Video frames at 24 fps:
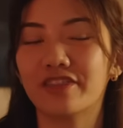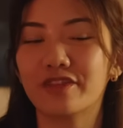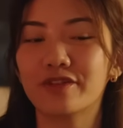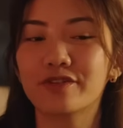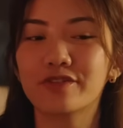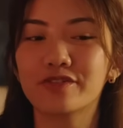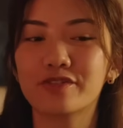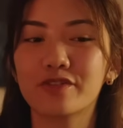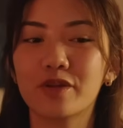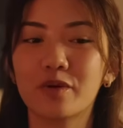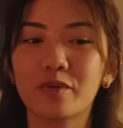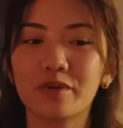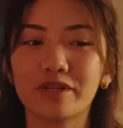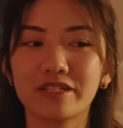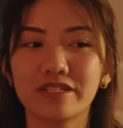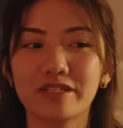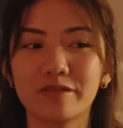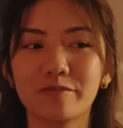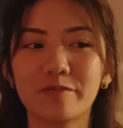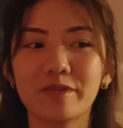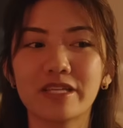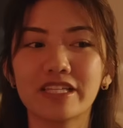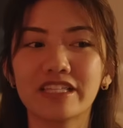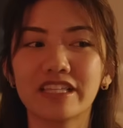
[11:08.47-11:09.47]
There's no one
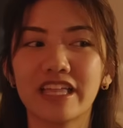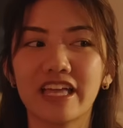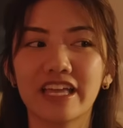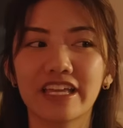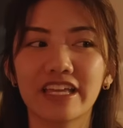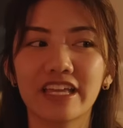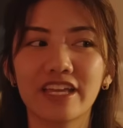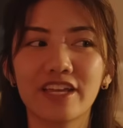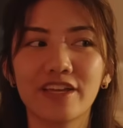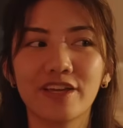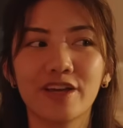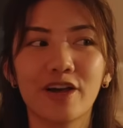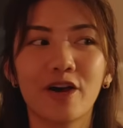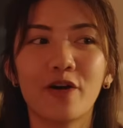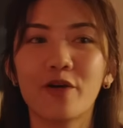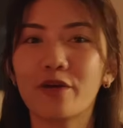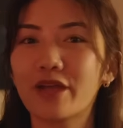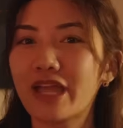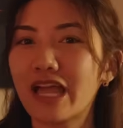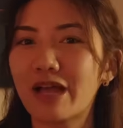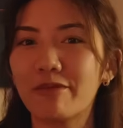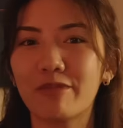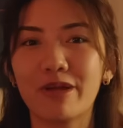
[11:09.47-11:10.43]
to be like, oh yeah,